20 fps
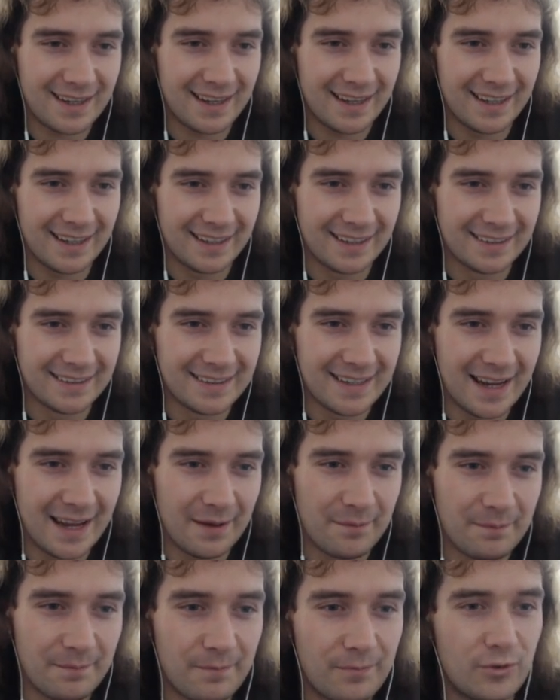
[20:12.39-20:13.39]

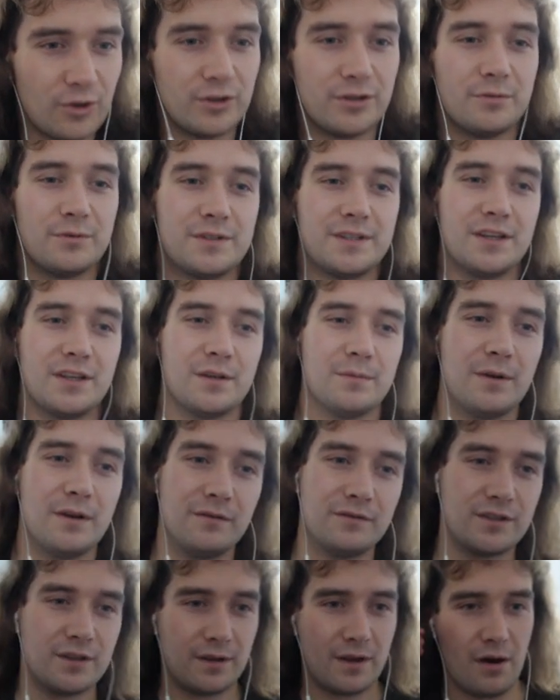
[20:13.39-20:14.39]
And Thunder was the other move to